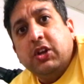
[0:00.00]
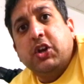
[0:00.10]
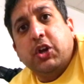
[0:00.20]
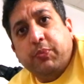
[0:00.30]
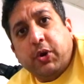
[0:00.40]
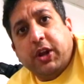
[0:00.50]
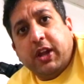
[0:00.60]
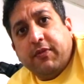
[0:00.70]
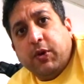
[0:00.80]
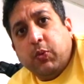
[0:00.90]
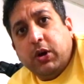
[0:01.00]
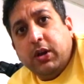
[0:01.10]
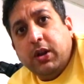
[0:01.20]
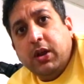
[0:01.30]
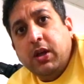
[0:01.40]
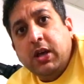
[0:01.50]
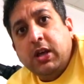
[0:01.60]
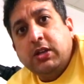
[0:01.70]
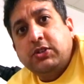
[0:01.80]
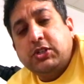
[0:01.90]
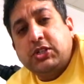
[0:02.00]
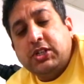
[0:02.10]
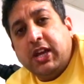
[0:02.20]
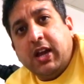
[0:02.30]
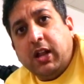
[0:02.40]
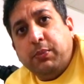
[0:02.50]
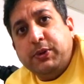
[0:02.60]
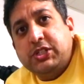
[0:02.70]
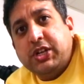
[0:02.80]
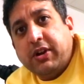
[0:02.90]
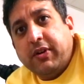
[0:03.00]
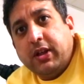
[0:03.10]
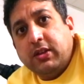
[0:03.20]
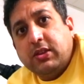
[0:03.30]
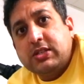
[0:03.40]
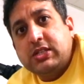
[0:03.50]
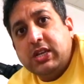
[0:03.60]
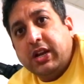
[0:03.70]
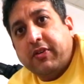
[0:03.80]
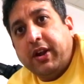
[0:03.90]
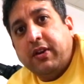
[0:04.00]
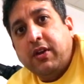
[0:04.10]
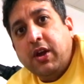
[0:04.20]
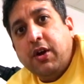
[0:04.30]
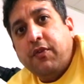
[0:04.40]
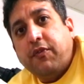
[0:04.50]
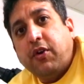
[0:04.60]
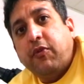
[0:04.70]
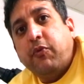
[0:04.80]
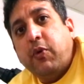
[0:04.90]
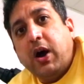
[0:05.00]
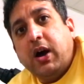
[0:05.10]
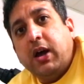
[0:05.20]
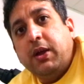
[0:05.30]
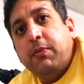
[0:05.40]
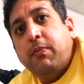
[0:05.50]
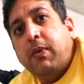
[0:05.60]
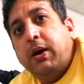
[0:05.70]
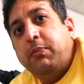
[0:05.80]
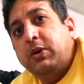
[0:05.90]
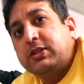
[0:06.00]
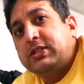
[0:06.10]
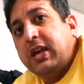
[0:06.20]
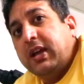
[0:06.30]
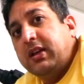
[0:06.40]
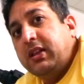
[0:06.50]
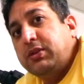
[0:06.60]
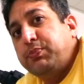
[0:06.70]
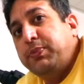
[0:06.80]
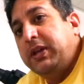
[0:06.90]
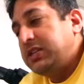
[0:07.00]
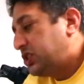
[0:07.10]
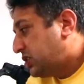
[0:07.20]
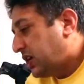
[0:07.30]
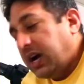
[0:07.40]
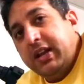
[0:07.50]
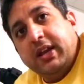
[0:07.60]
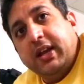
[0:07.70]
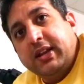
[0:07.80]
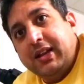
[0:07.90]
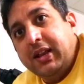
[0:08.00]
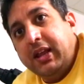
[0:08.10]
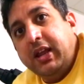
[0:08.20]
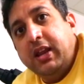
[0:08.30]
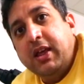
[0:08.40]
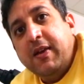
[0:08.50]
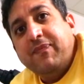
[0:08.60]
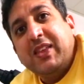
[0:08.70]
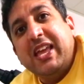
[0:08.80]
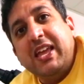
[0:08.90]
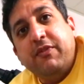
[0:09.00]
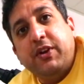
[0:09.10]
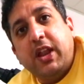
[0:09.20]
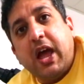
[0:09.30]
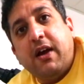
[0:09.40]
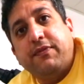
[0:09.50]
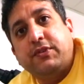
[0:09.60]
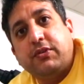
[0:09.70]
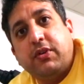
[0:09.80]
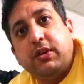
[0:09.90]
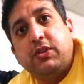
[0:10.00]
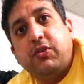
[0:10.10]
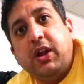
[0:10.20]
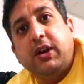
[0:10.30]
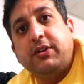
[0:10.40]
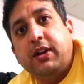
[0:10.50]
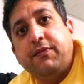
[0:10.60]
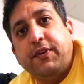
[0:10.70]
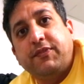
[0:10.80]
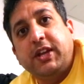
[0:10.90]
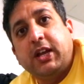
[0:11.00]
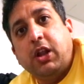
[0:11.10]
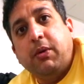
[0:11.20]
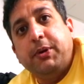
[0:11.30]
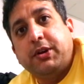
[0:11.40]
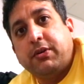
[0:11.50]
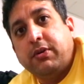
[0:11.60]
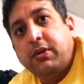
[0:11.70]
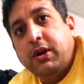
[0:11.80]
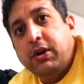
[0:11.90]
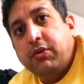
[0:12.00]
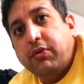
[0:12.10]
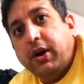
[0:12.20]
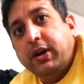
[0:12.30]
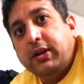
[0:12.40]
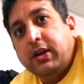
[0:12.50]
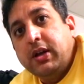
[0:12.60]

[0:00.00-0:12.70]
Good morning, everyone. So today I'll be sharing the secret for why my motorcycle been shining and clean even after a 350-kilometer ride.